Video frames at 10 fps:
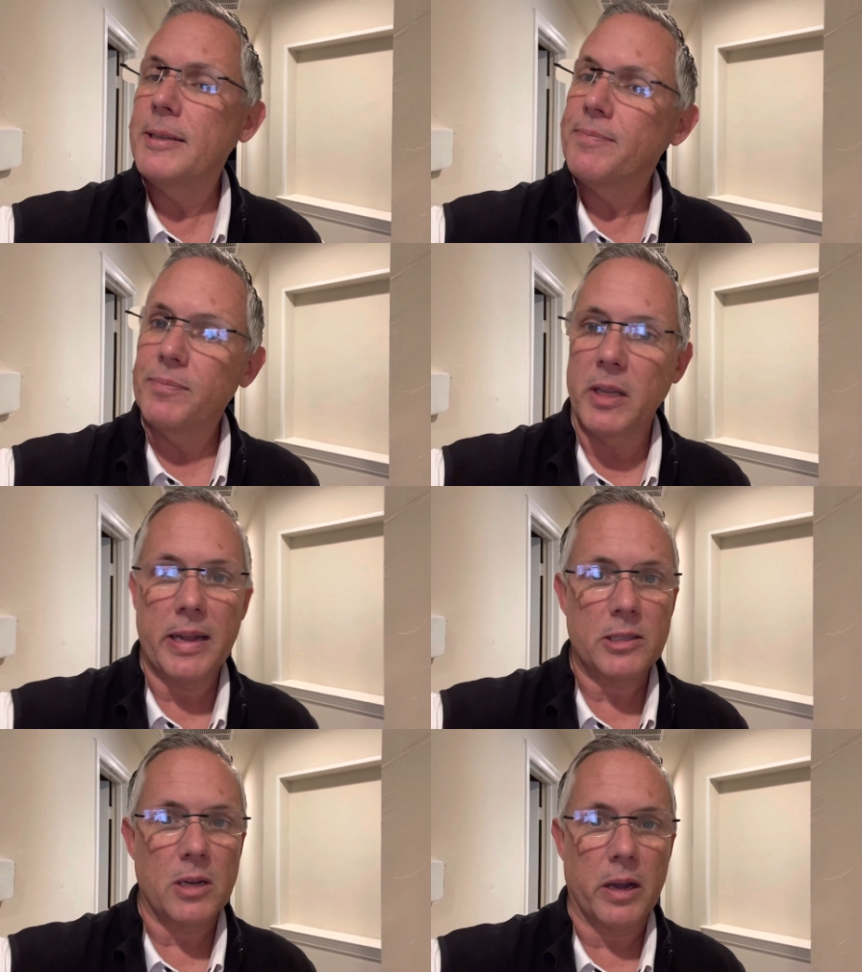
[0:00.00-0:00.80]
then
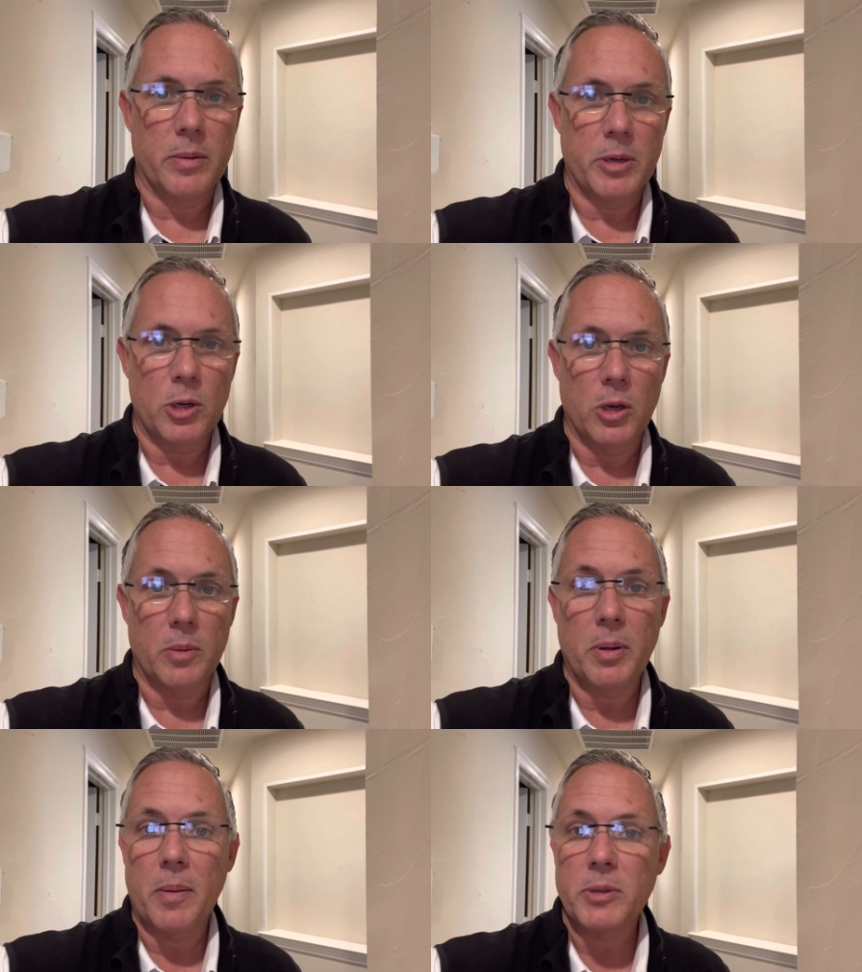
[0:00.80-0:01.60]
that's not going to be
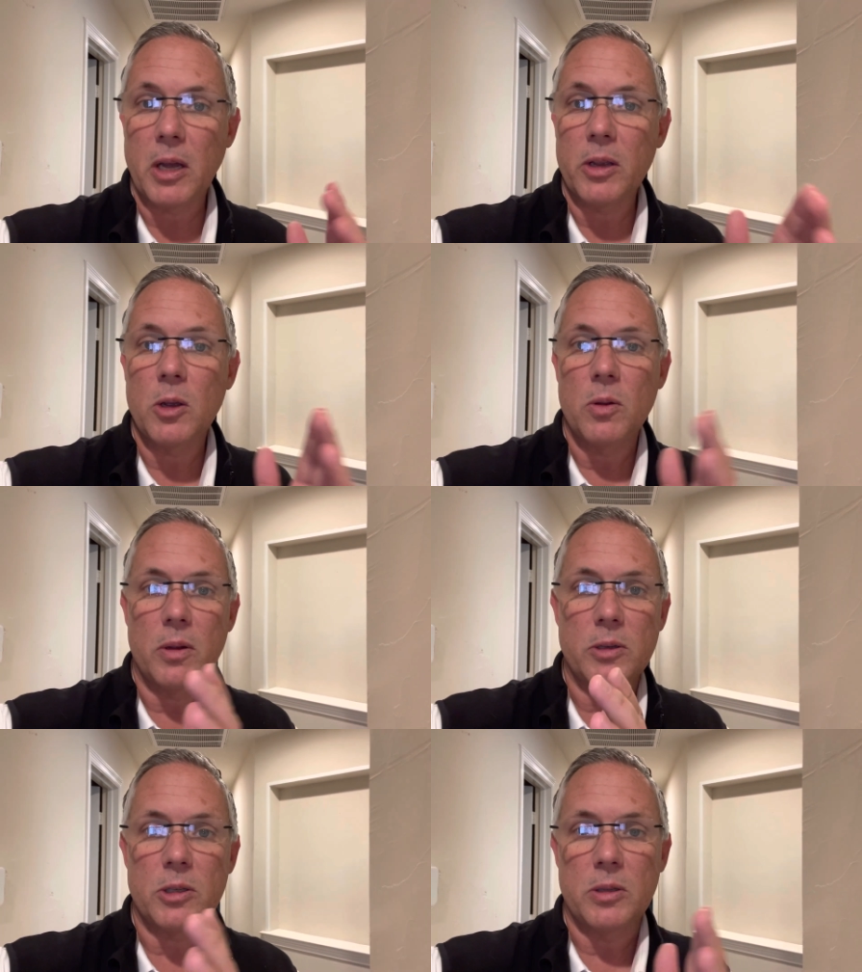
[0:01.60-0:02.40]
good. But I'm telling you
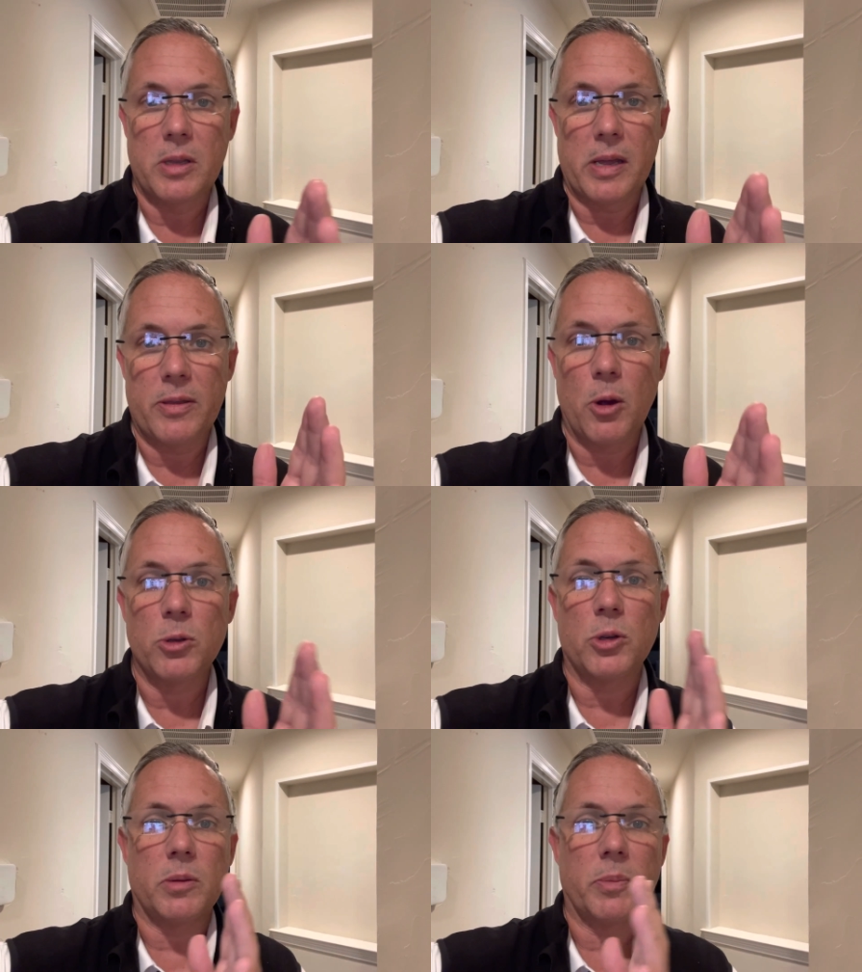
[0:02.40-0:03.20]
that just that those
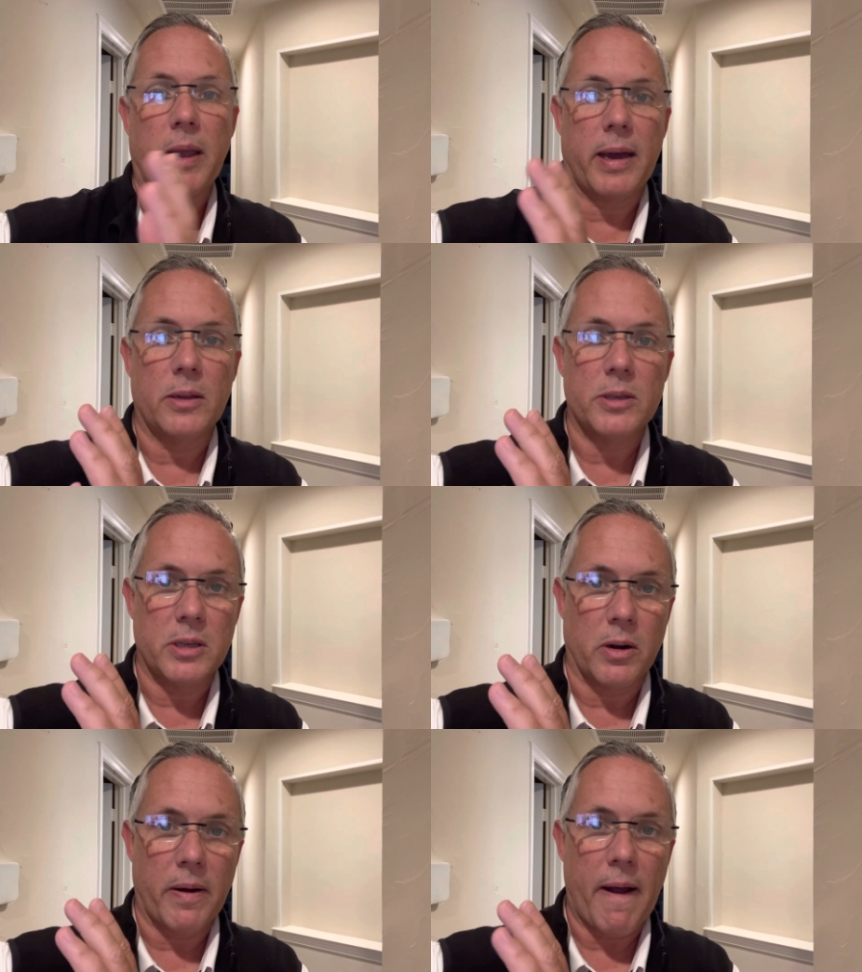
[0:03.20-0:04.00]
are some catalysts
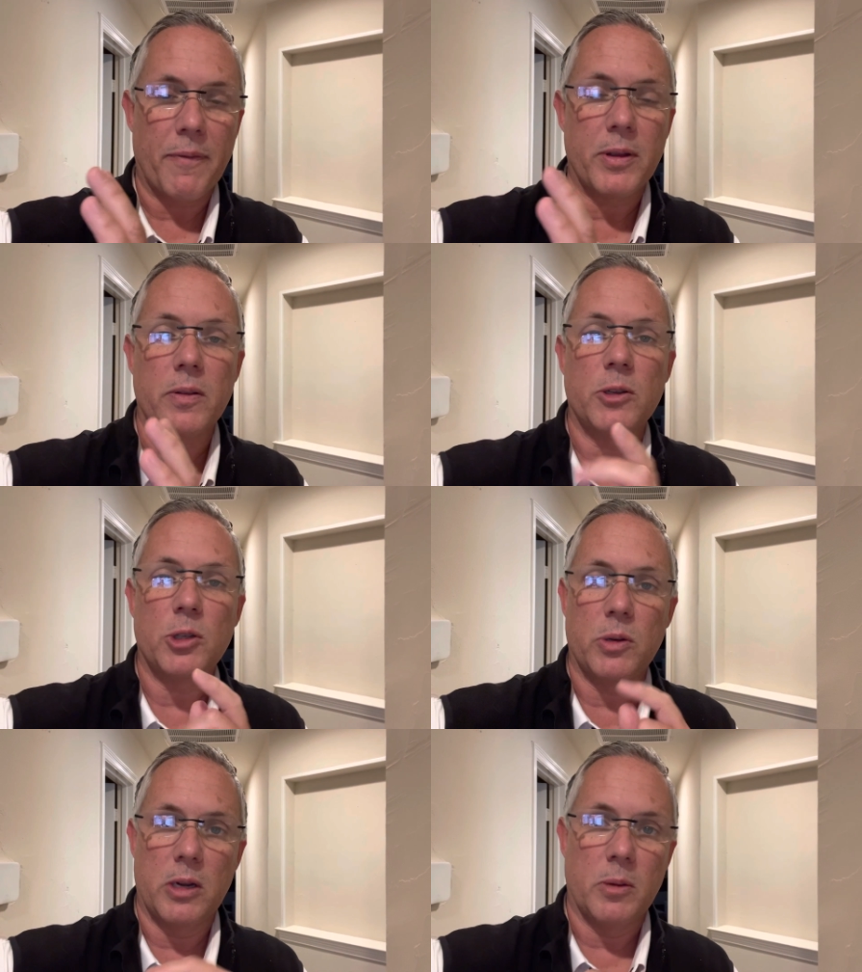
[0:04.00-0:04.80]
that are out there that
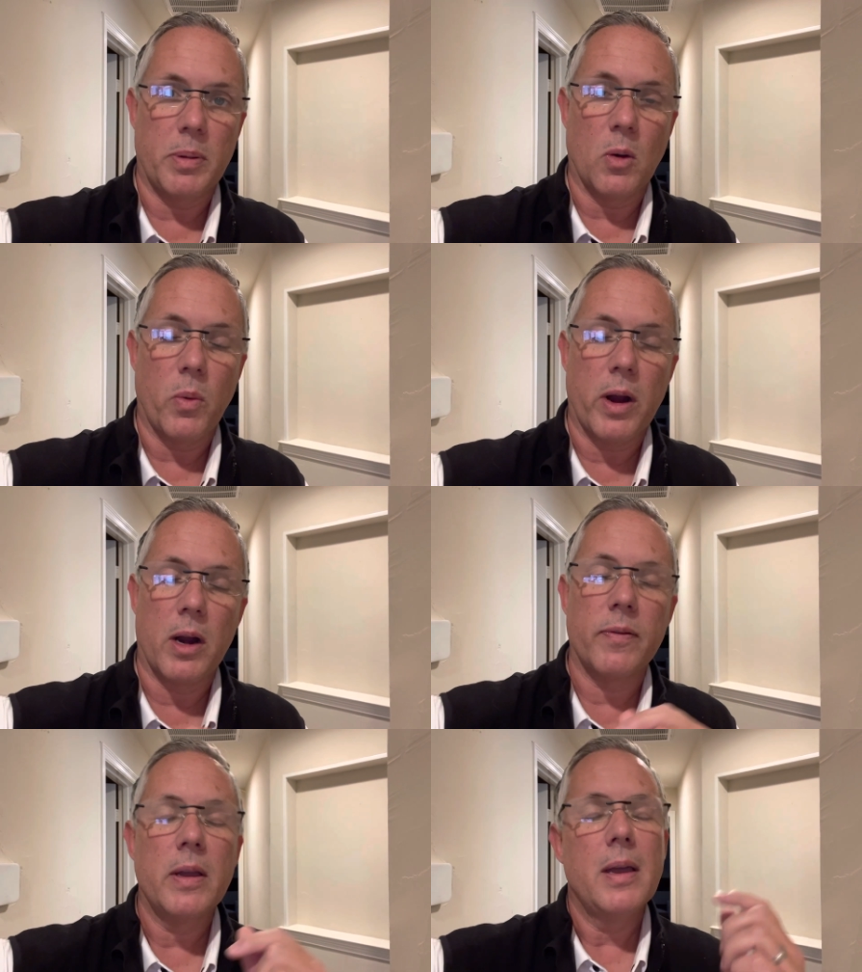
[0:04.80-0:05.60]
you need to be aware of.